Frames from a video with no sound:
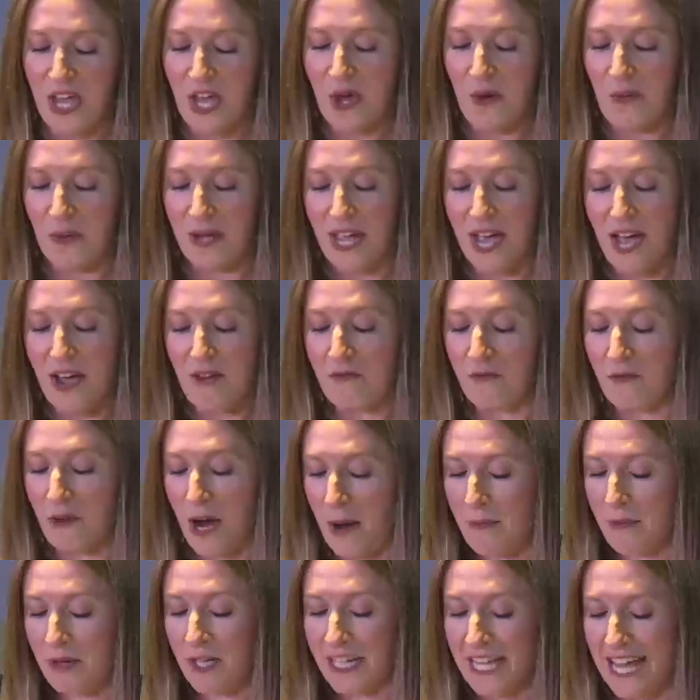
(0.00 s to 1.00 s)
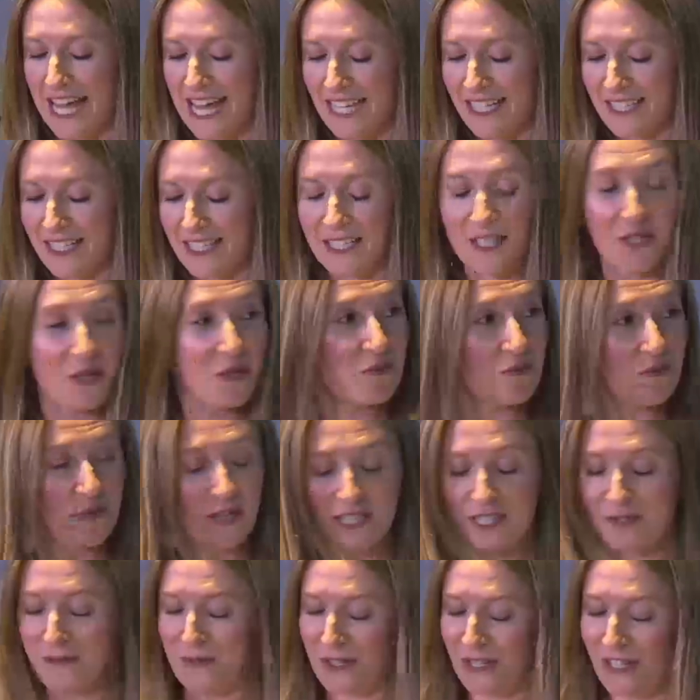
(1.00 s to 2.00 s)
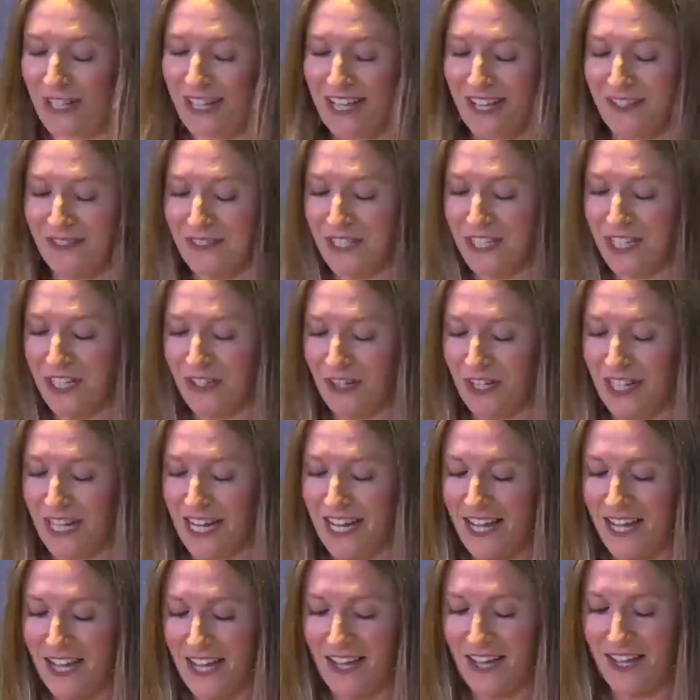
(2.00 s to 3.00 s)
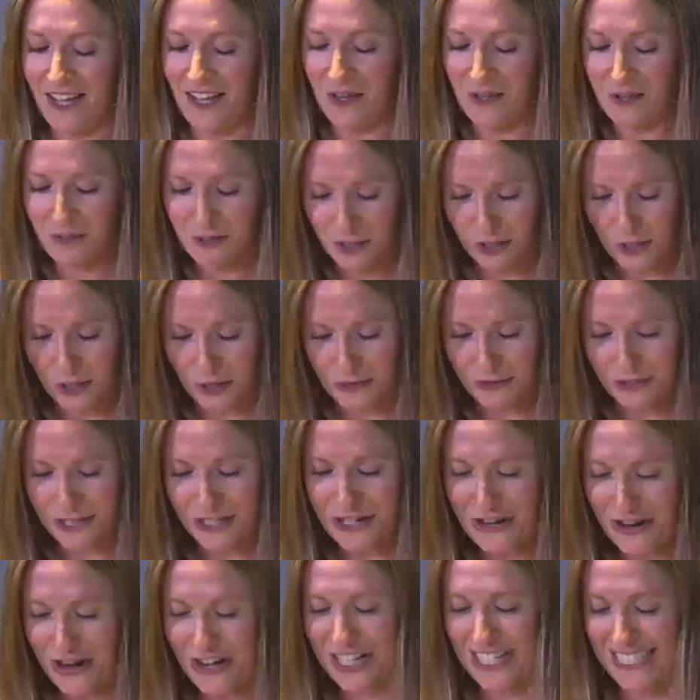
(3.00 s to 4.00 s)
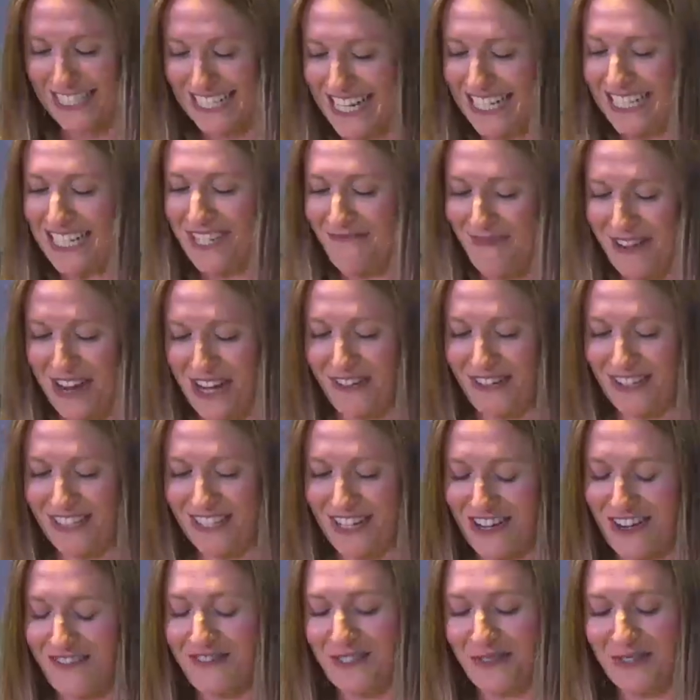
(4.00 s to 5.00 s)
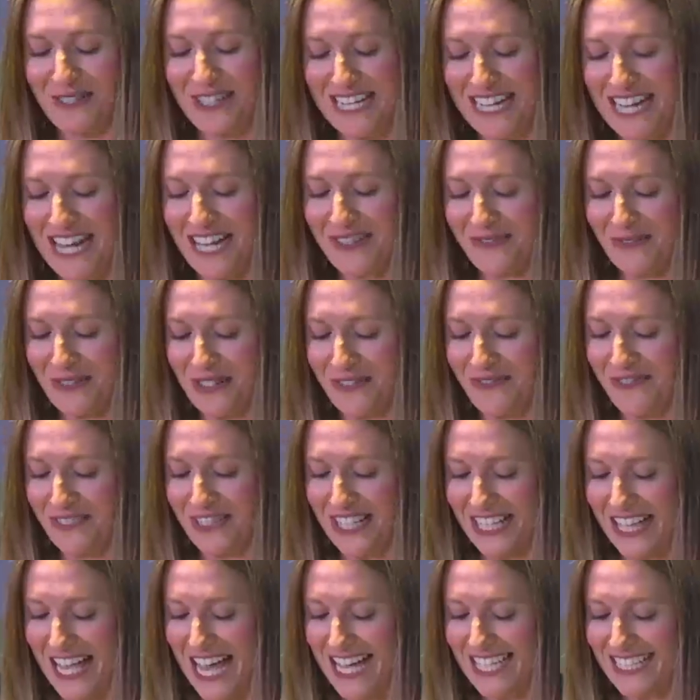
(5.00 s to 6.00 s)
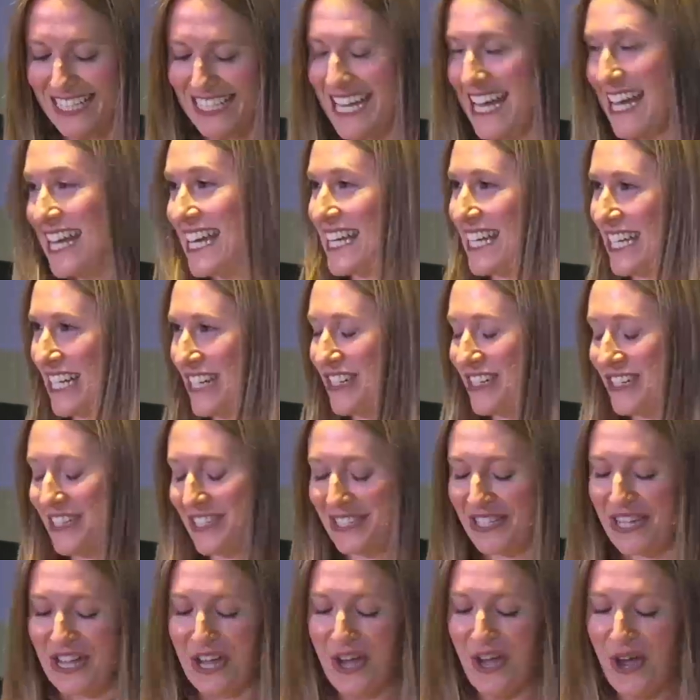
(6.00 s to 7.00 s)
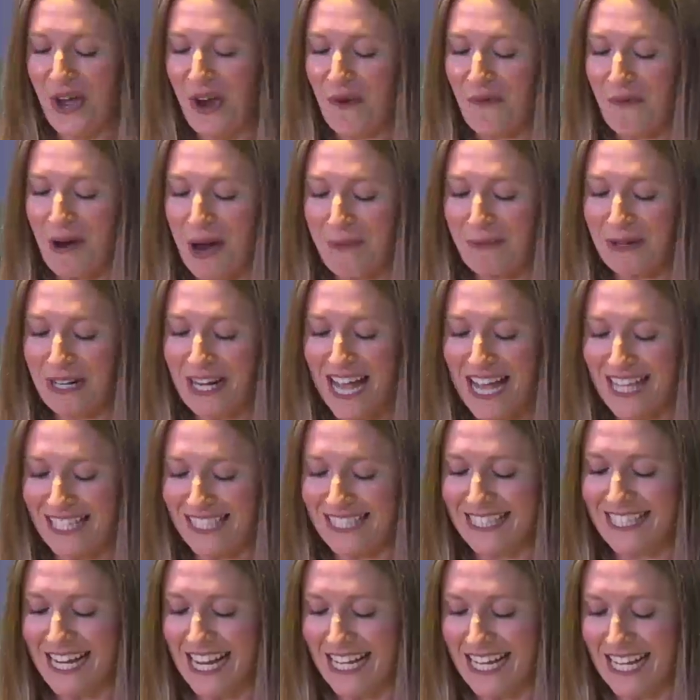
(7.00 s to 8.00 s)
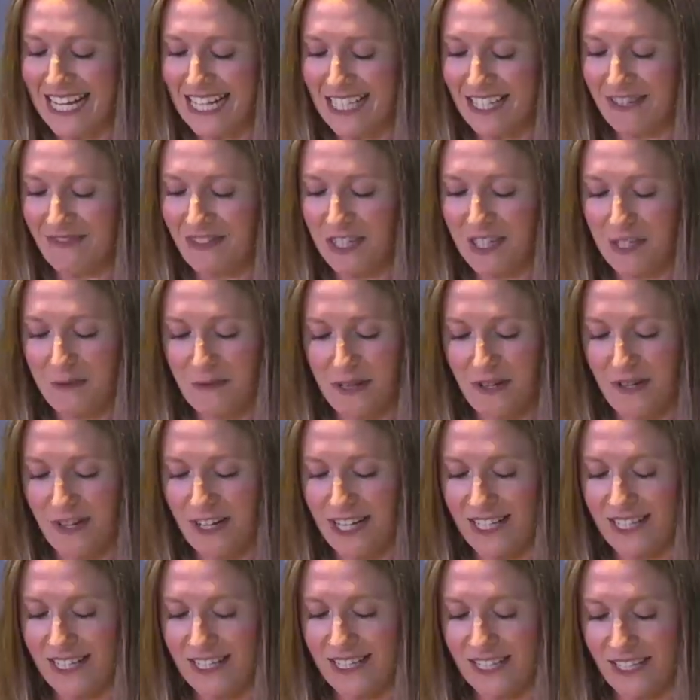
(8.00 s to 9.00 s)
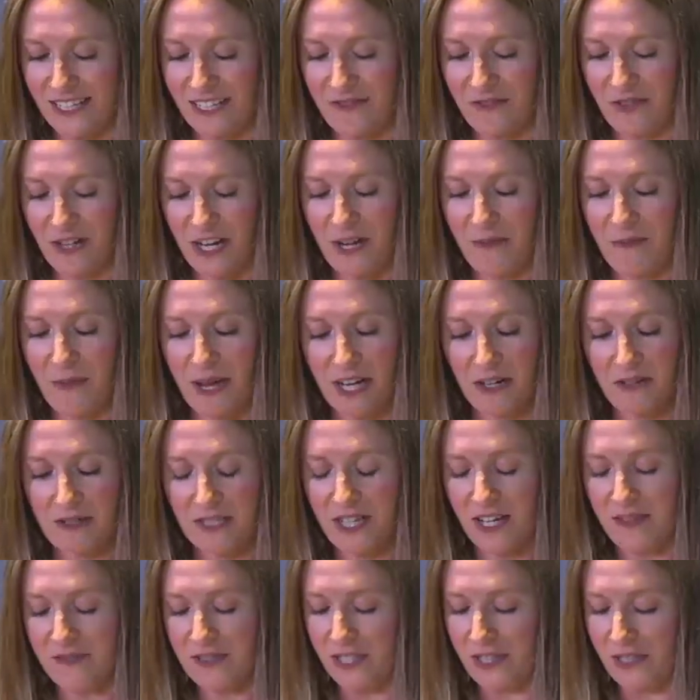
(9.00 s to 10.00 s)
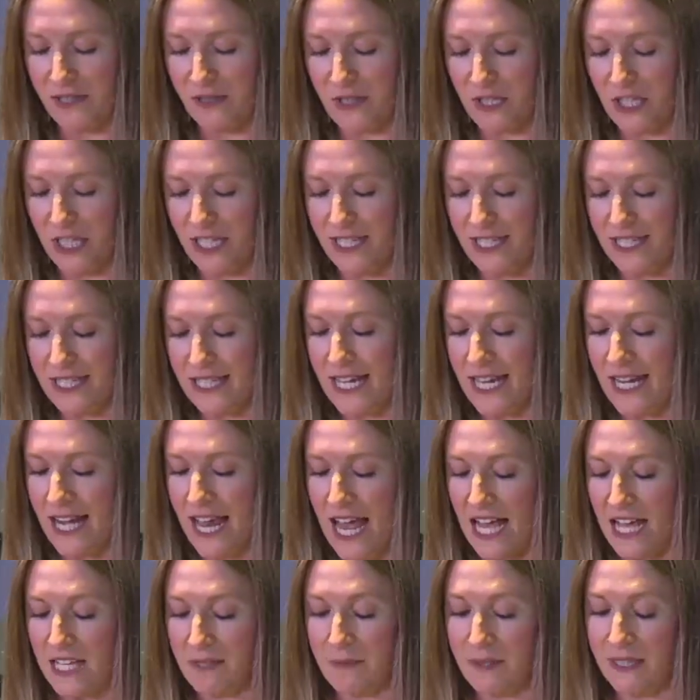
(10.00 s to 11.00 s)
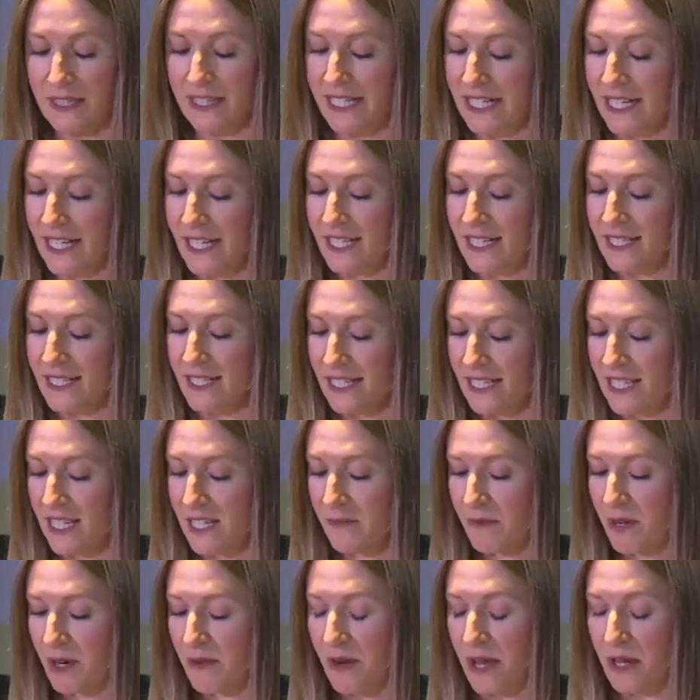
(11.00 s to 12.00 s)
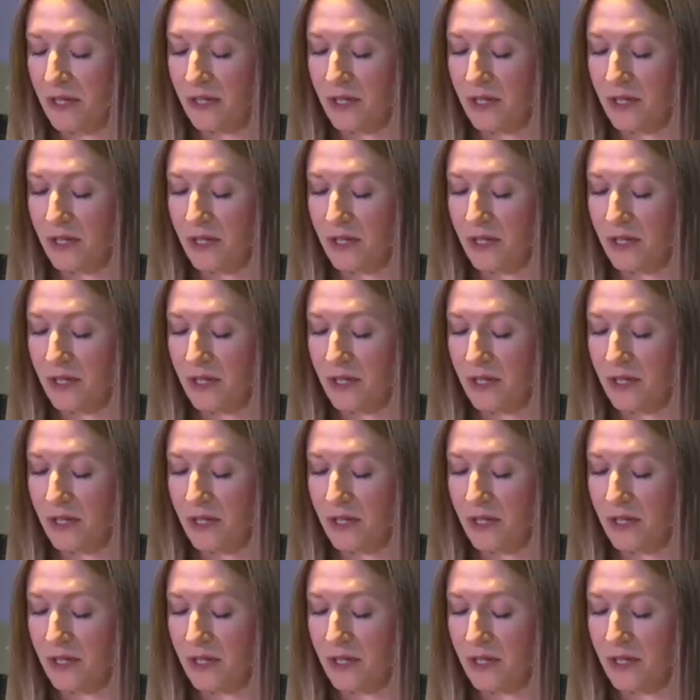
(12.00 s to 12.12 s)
We have Robert Gates, Principal Cloud Security Solution Architect at Microsoft, where he has worked for the last 8 years. Robert has decades of experience delivering Microsoft solutions and has been leading his team around